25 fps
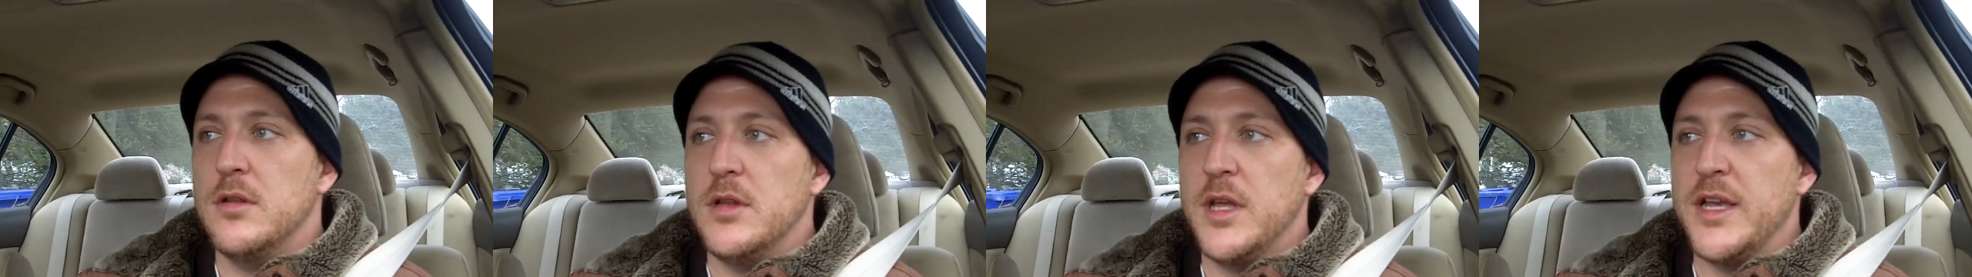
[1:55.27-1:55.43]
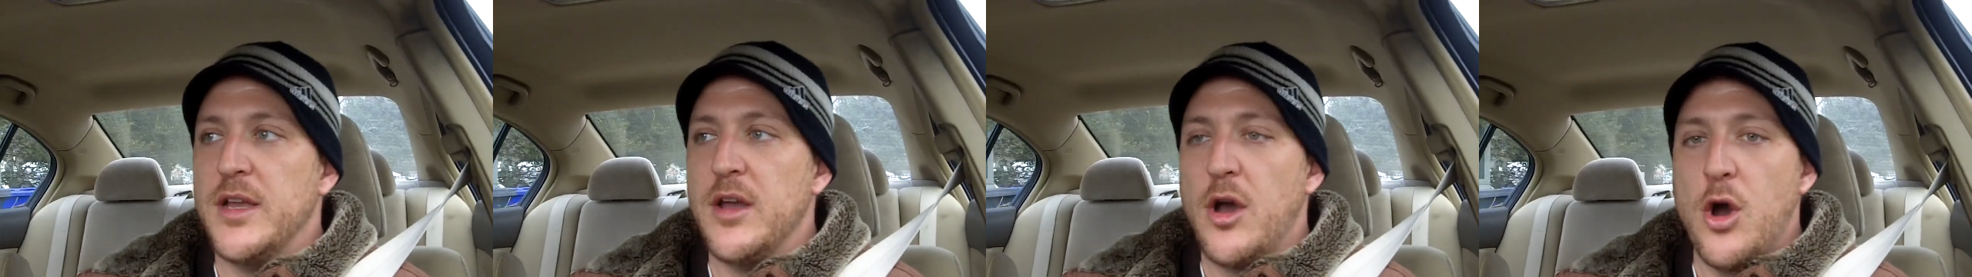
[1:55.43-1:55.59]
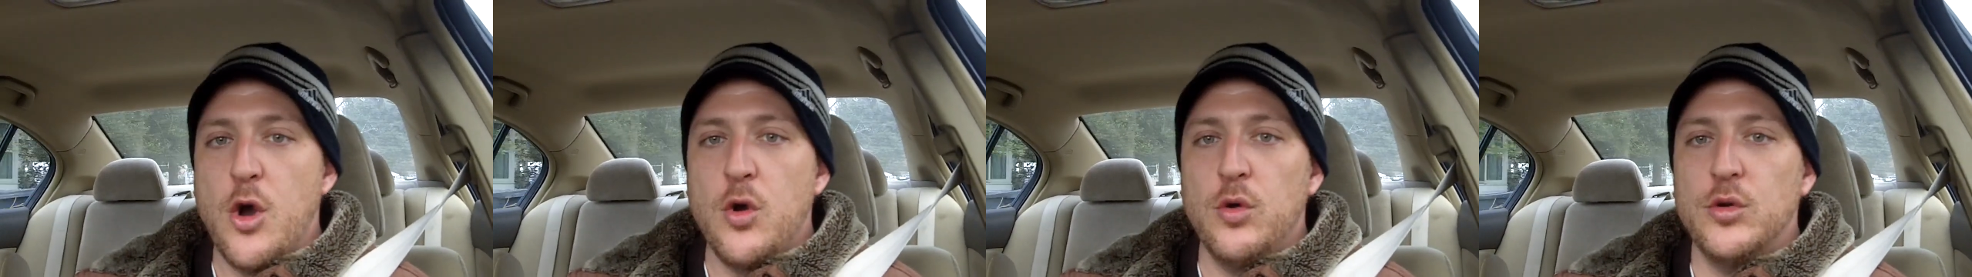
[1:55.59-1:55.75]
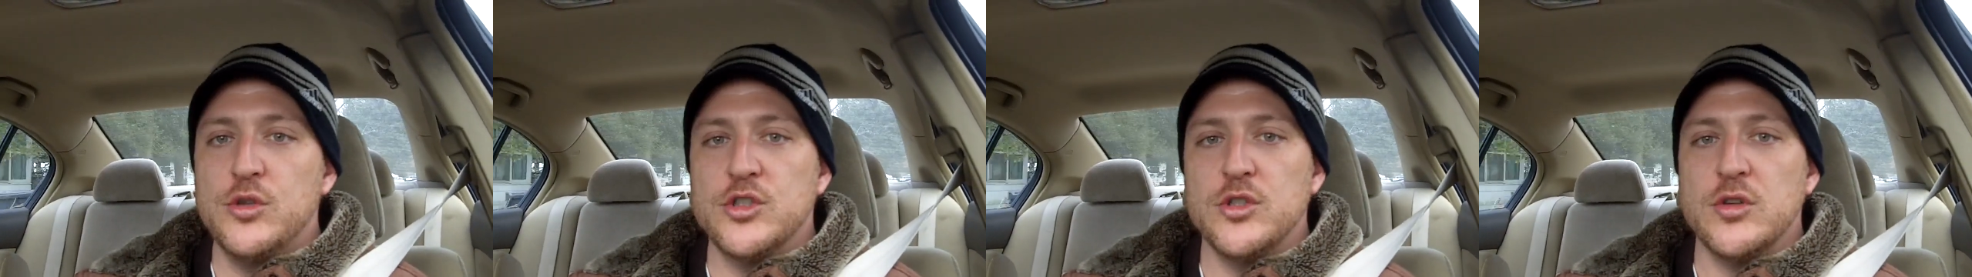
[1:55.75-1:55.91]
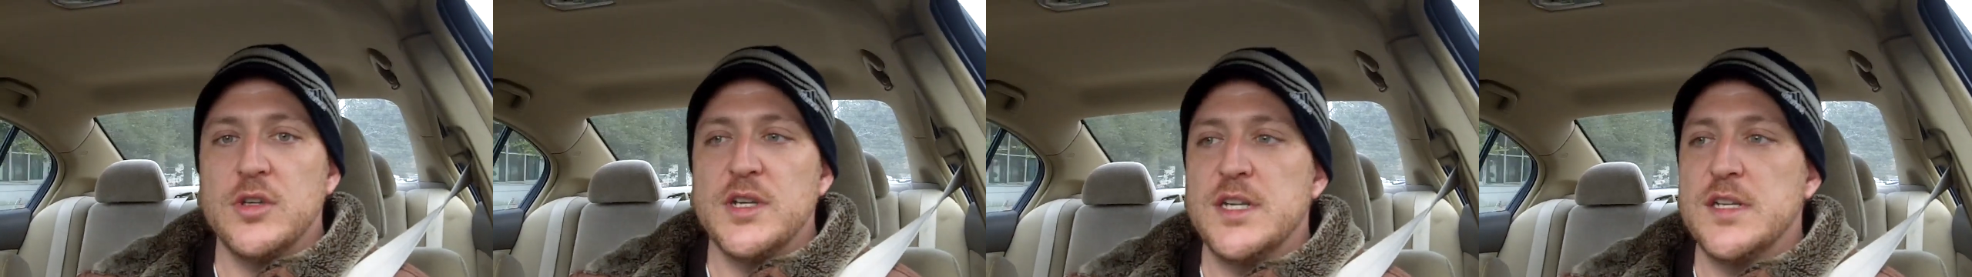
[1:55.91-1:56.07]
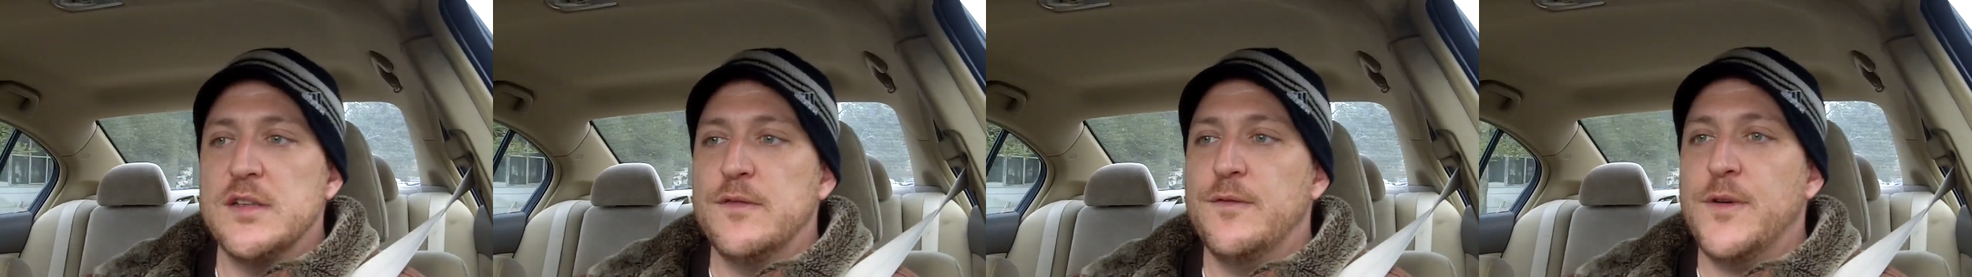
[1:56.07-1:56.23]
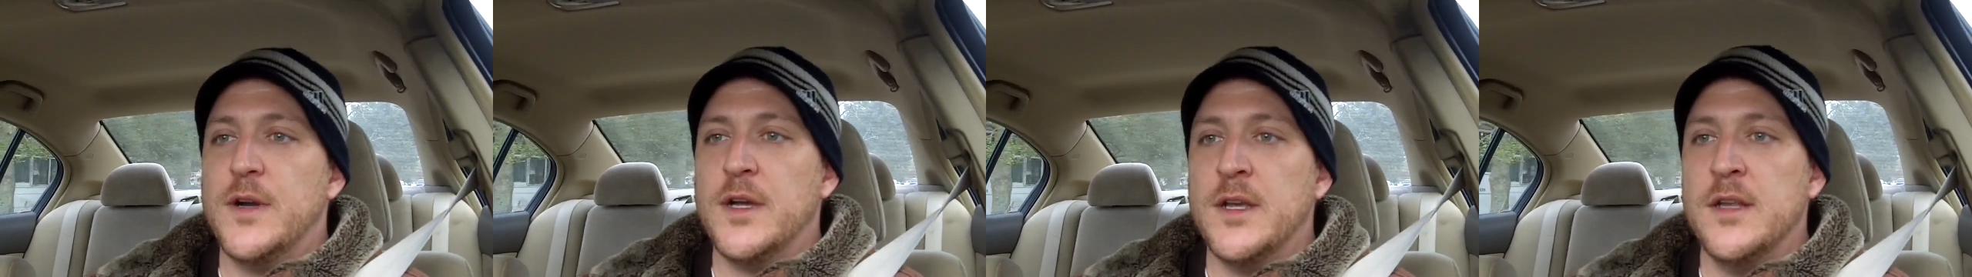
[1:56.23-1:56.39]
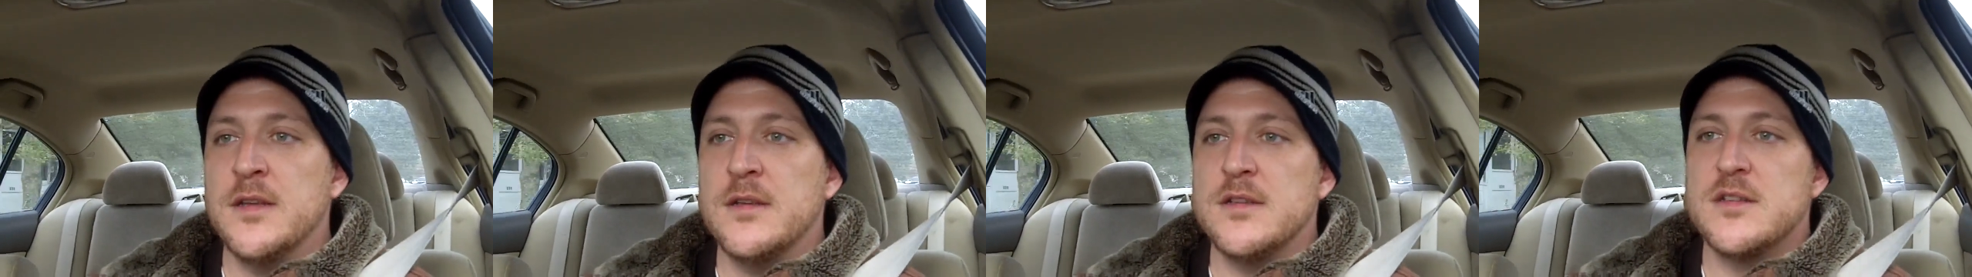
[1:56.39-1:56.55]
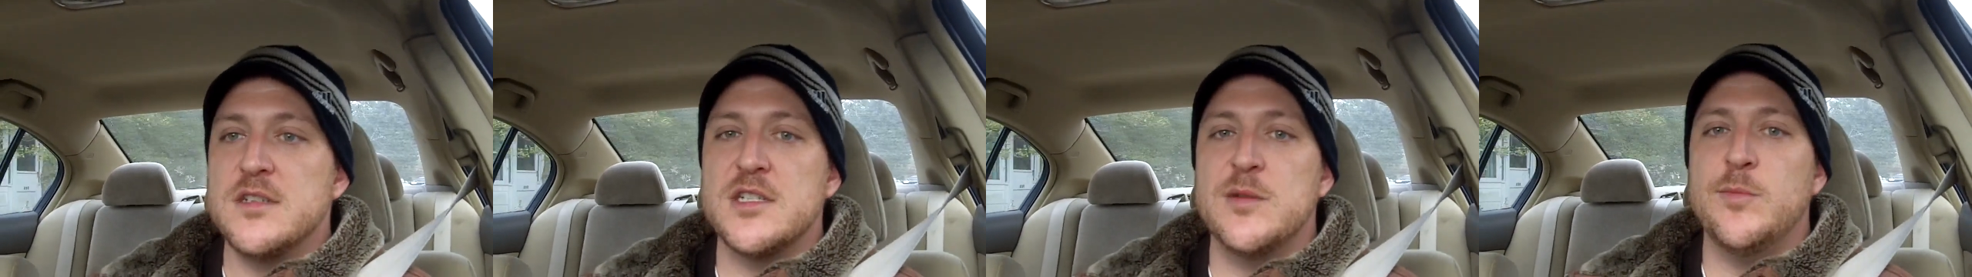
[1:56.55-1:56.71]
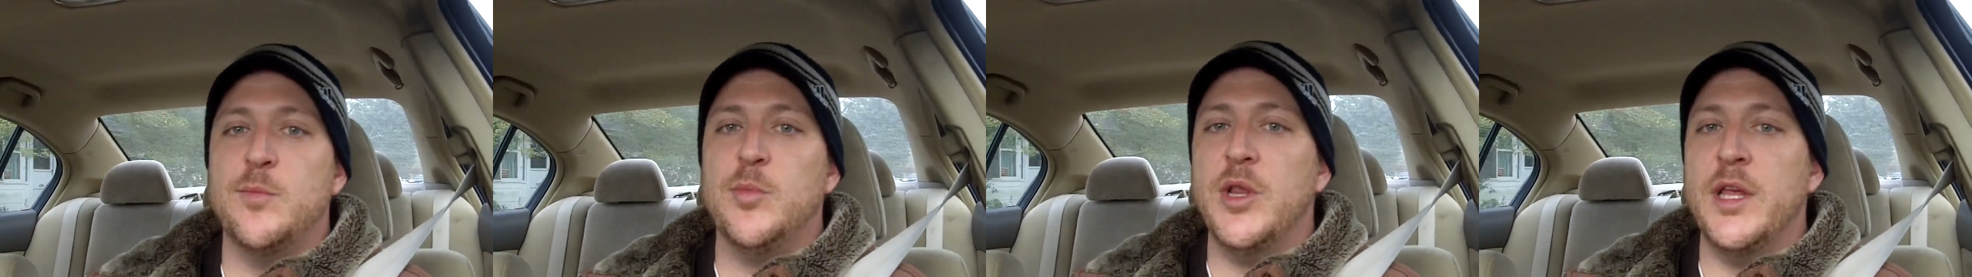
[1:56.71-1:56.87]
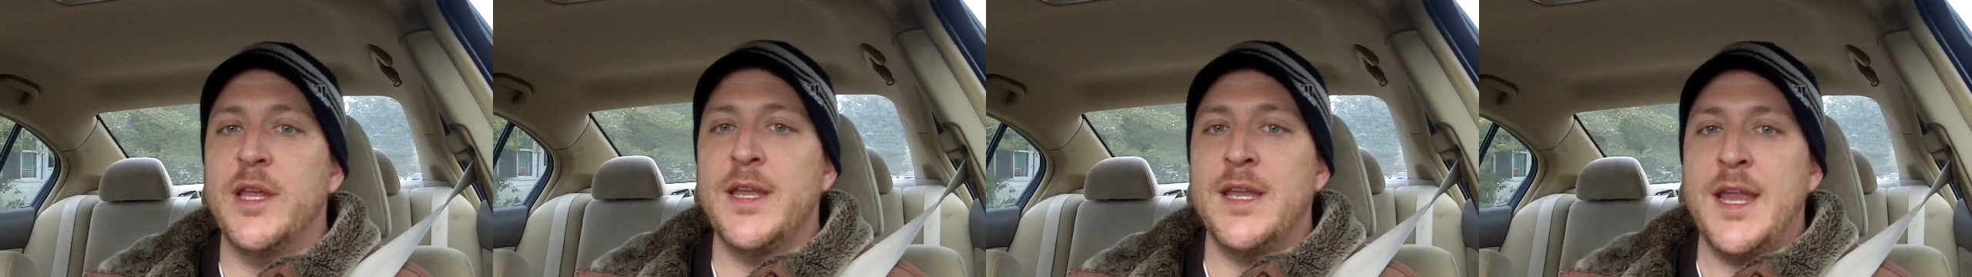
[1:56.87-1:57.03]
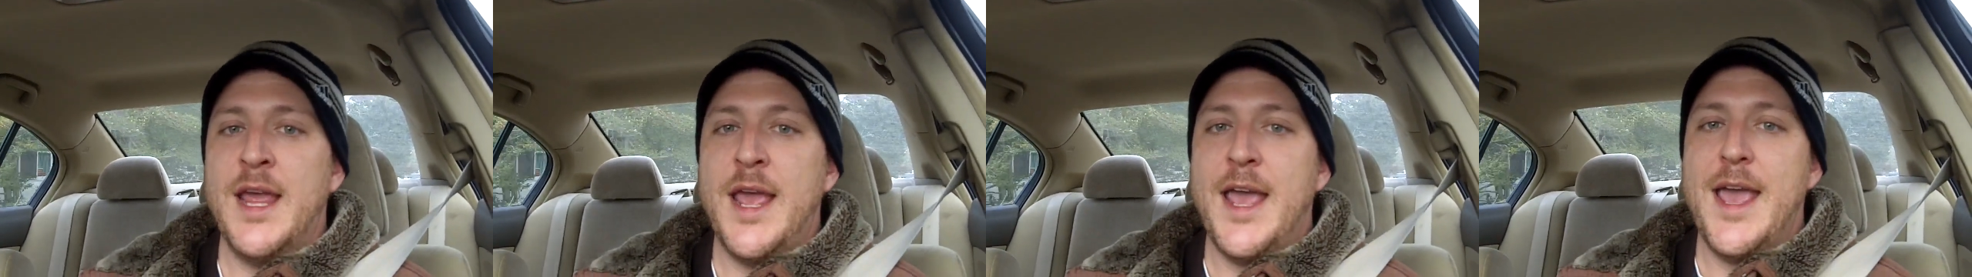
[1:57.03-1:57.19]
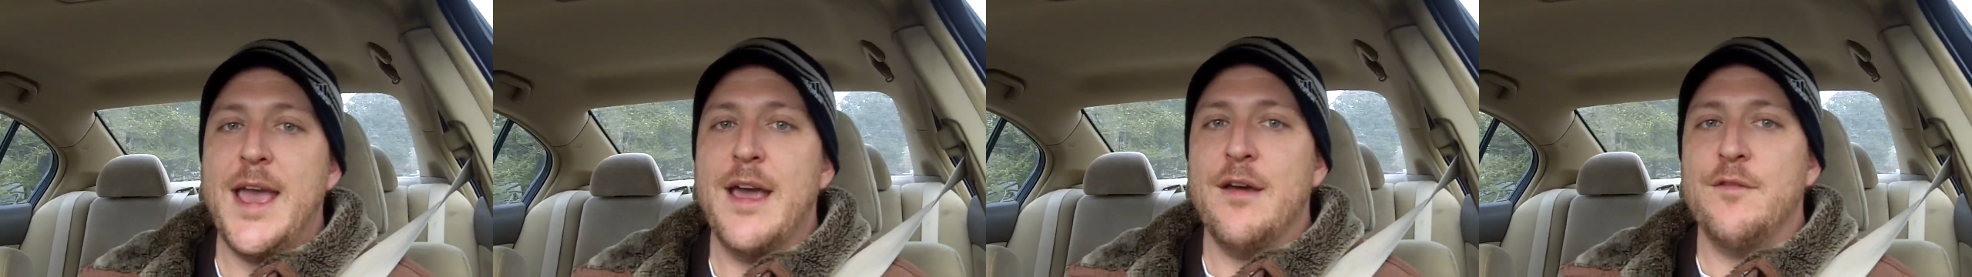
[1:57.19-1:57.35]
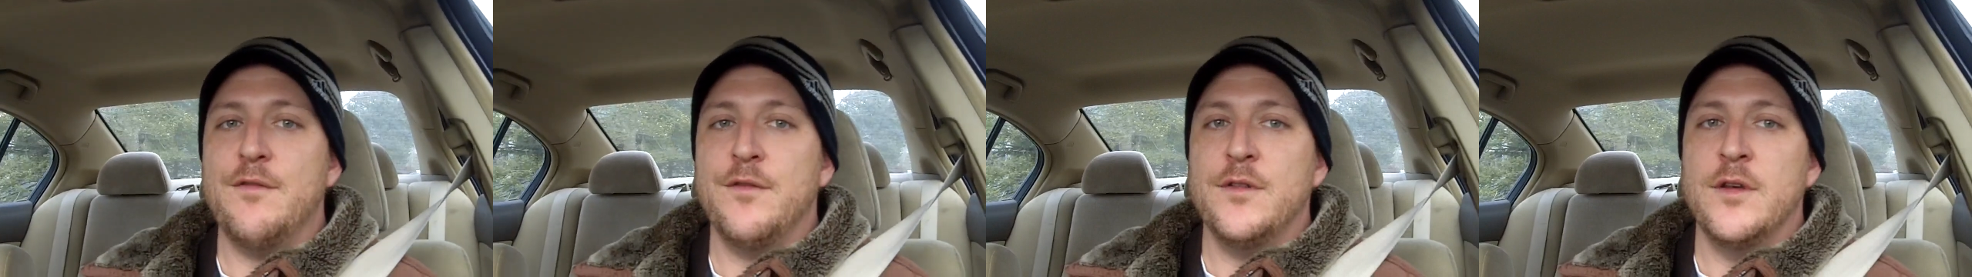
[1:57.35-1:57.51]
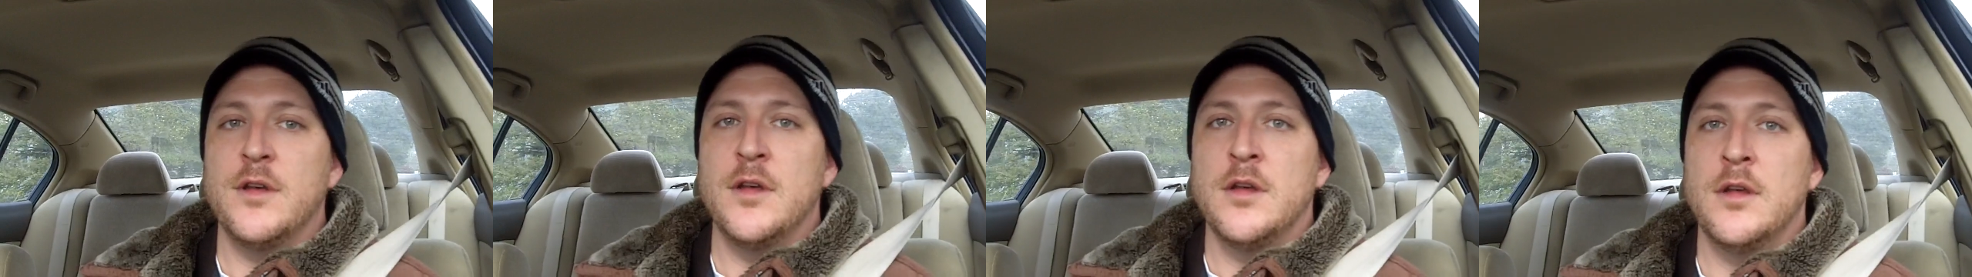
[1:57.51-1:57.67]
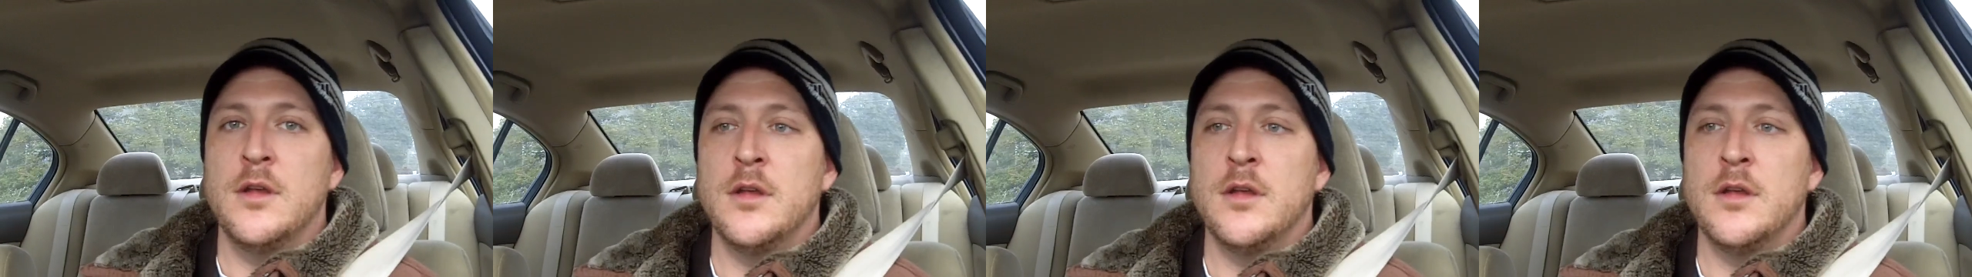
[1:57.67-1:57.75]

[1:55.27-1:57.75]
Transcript: like oak trees fucking split in half.